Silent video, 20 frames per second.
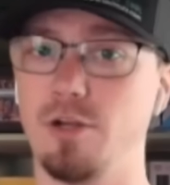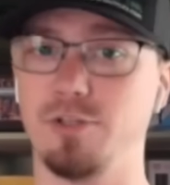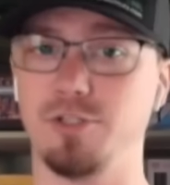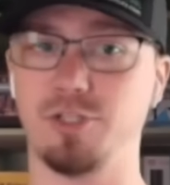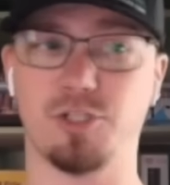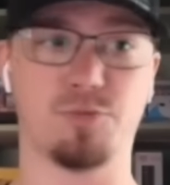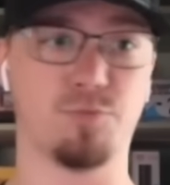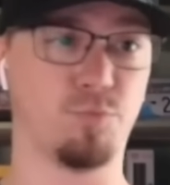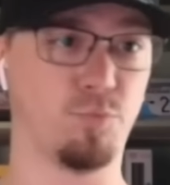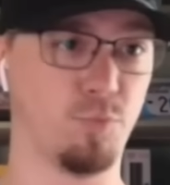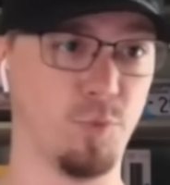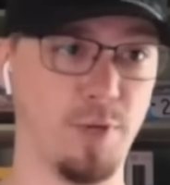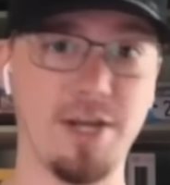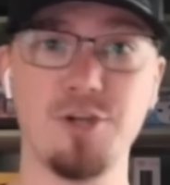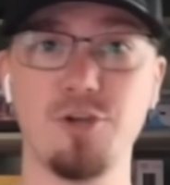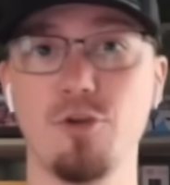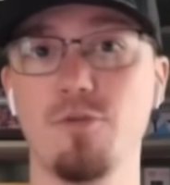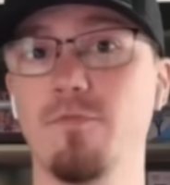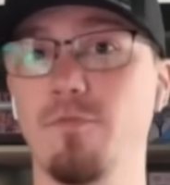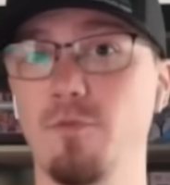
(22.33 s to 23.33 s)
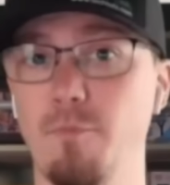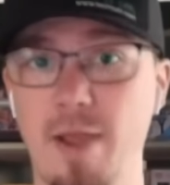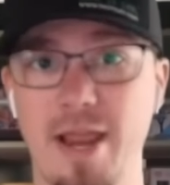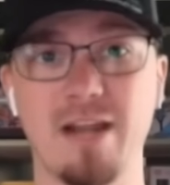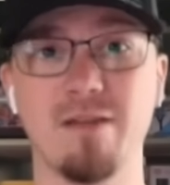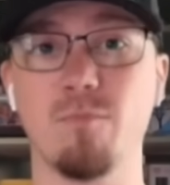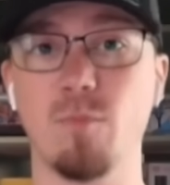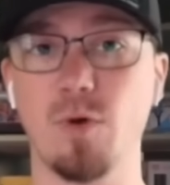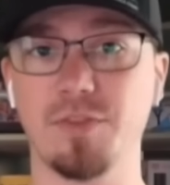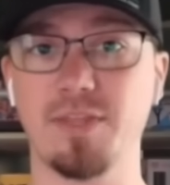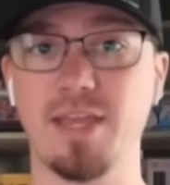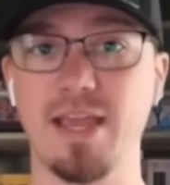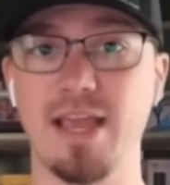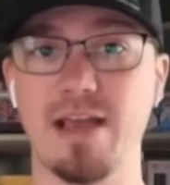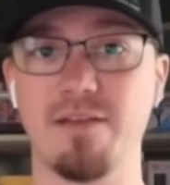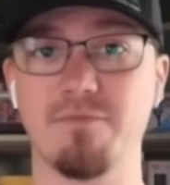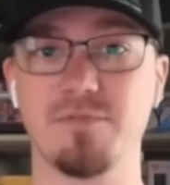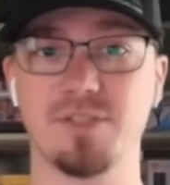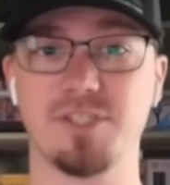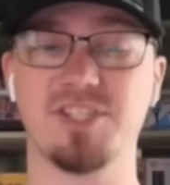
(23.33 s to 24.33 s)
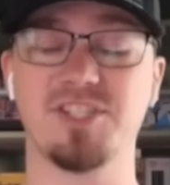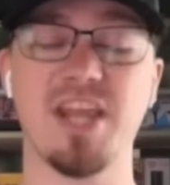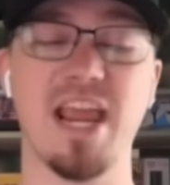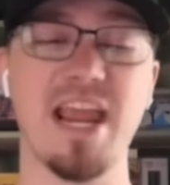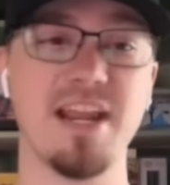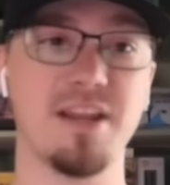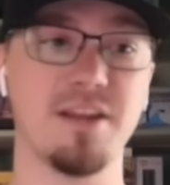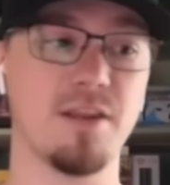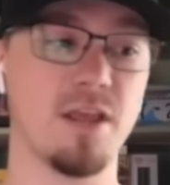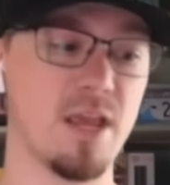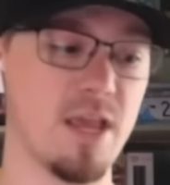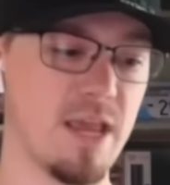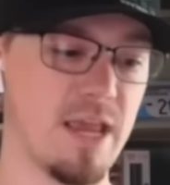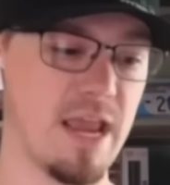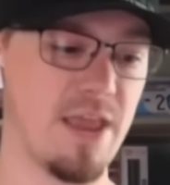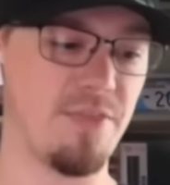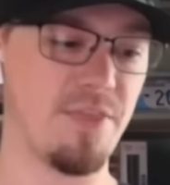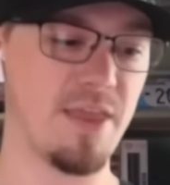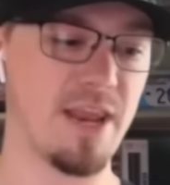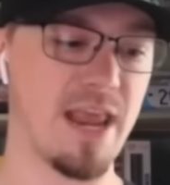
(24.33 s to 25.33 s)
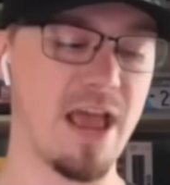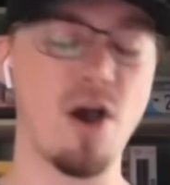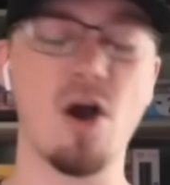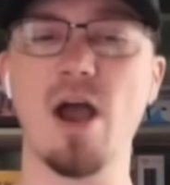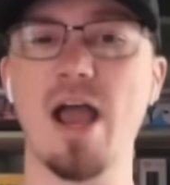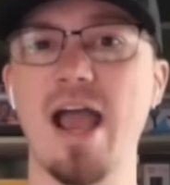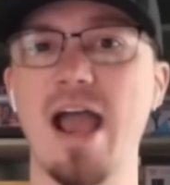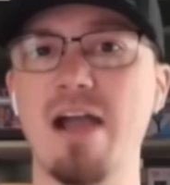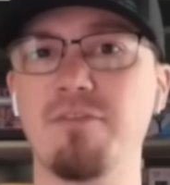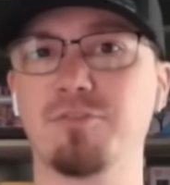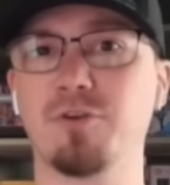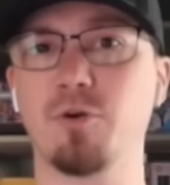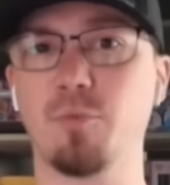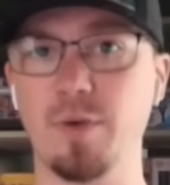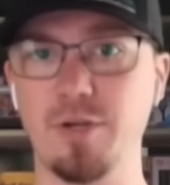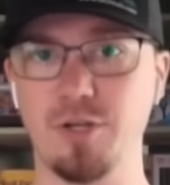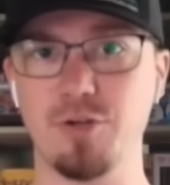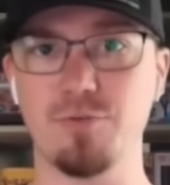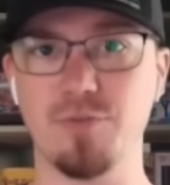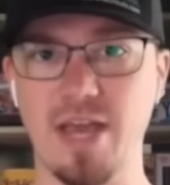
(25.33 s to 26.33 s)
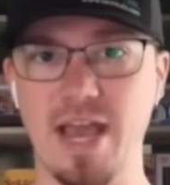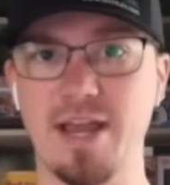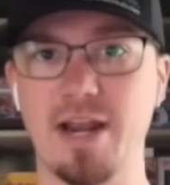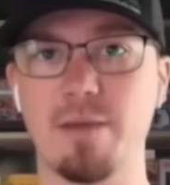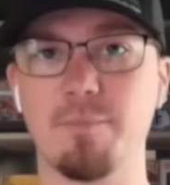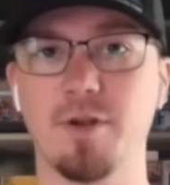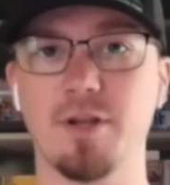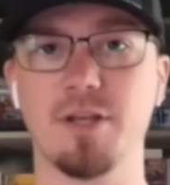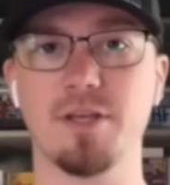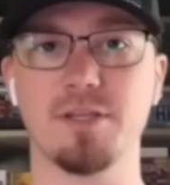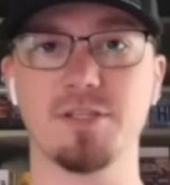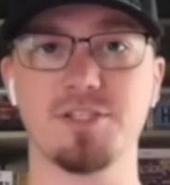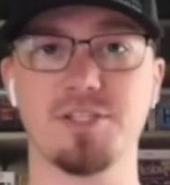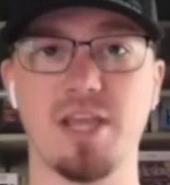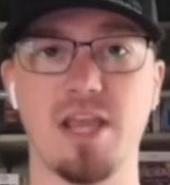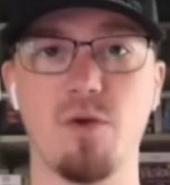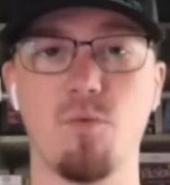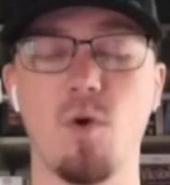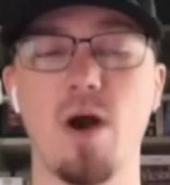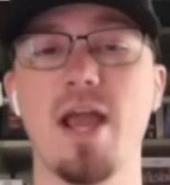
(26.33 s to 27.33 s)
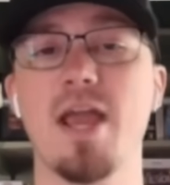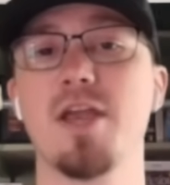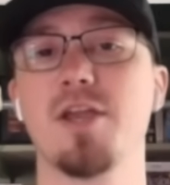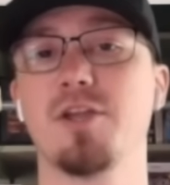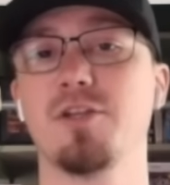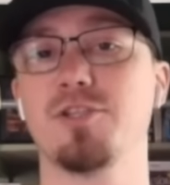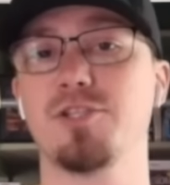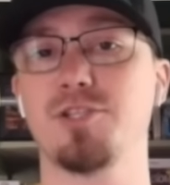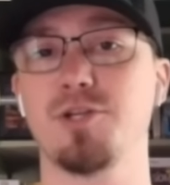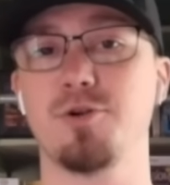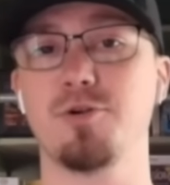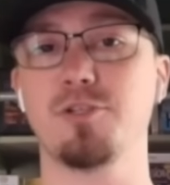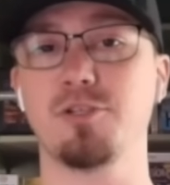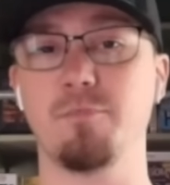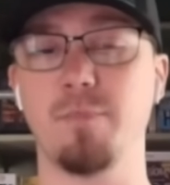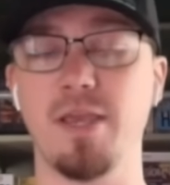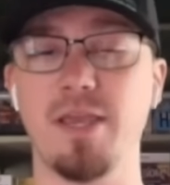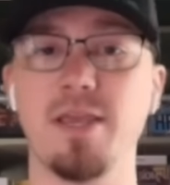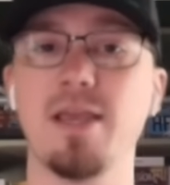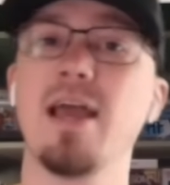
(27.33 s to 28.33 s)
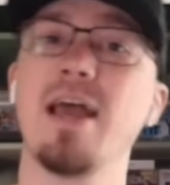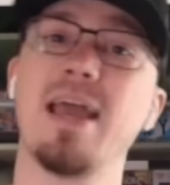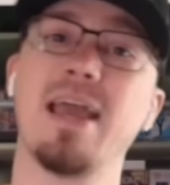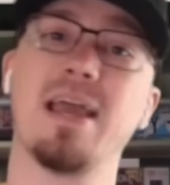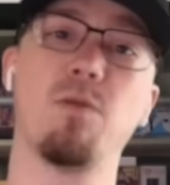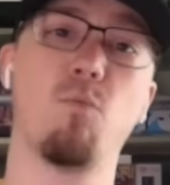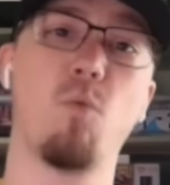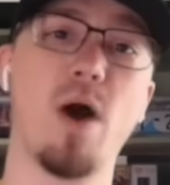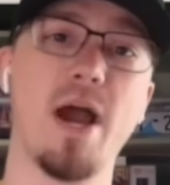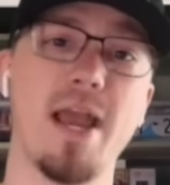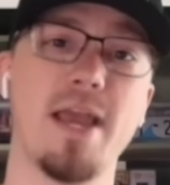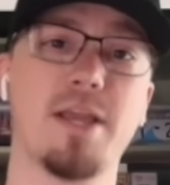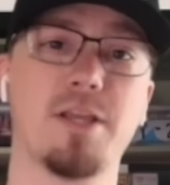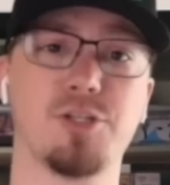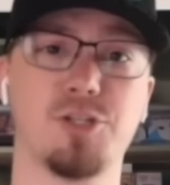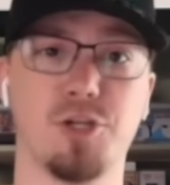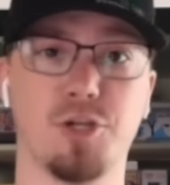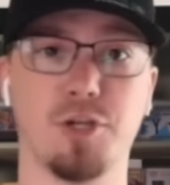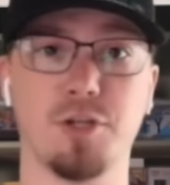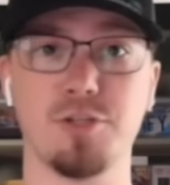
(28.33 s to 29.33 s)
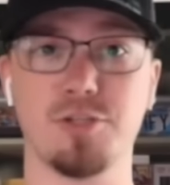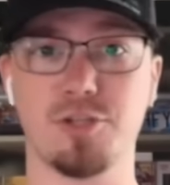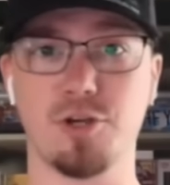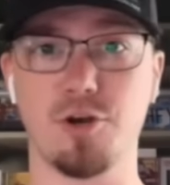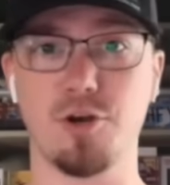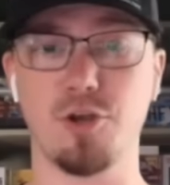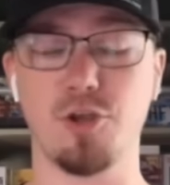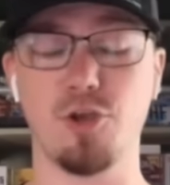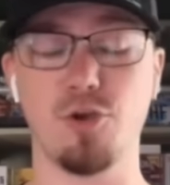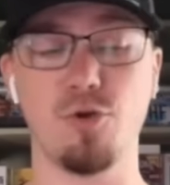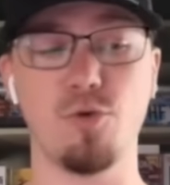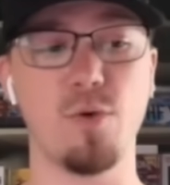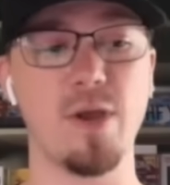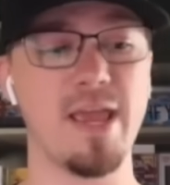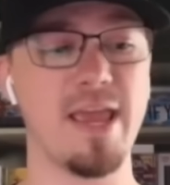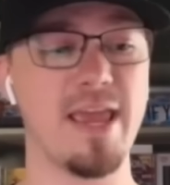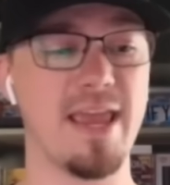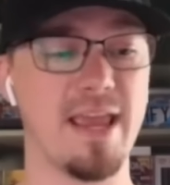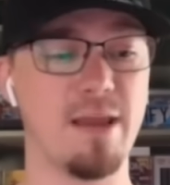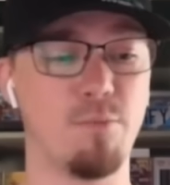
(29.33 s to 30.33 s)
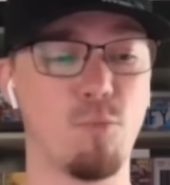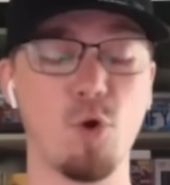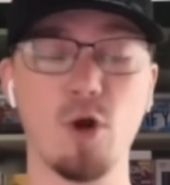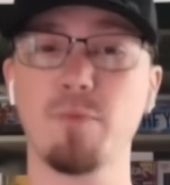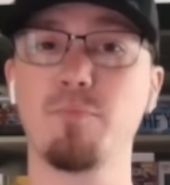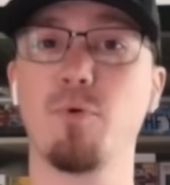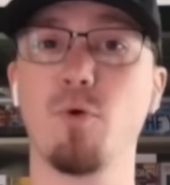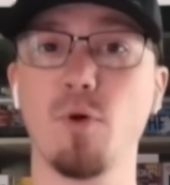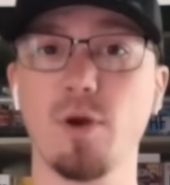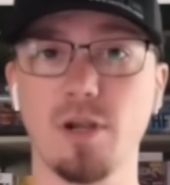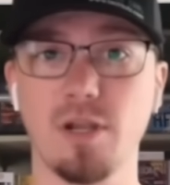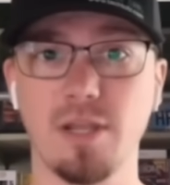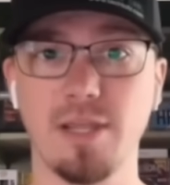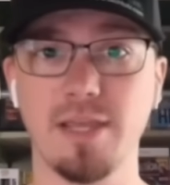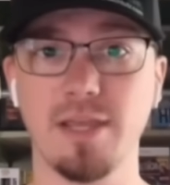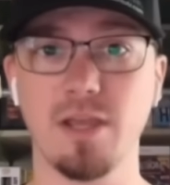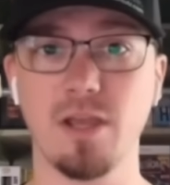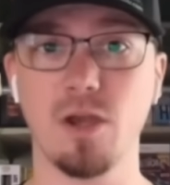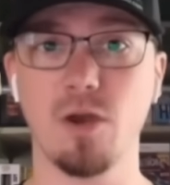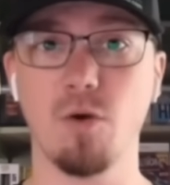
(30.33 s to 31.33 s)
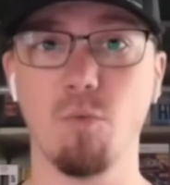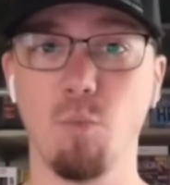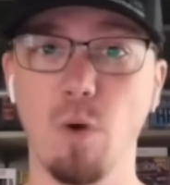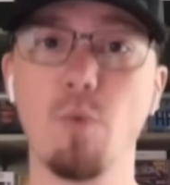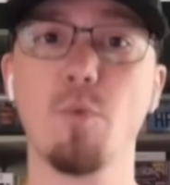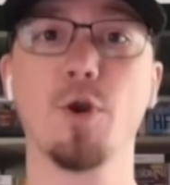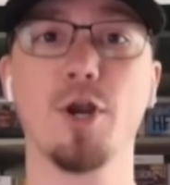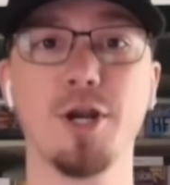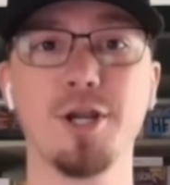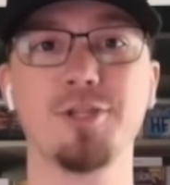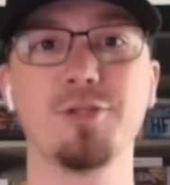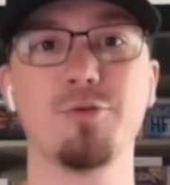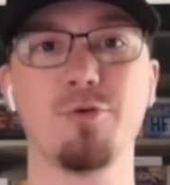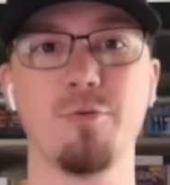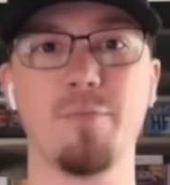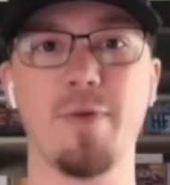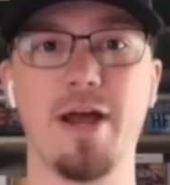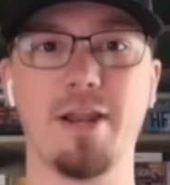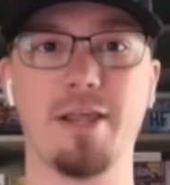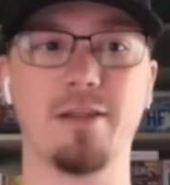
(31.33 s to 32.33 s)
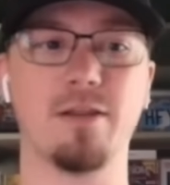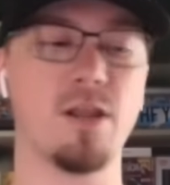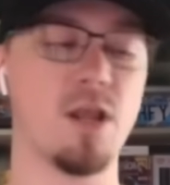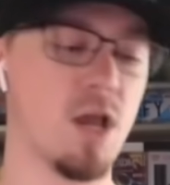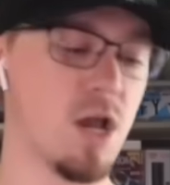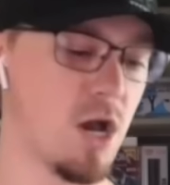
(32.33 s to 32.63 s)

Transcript: Just read you verbatim what they have stated, and then after we do that, I'm going to say why it concerns me and why it should concern you, and more importantly, what we're going to do about it.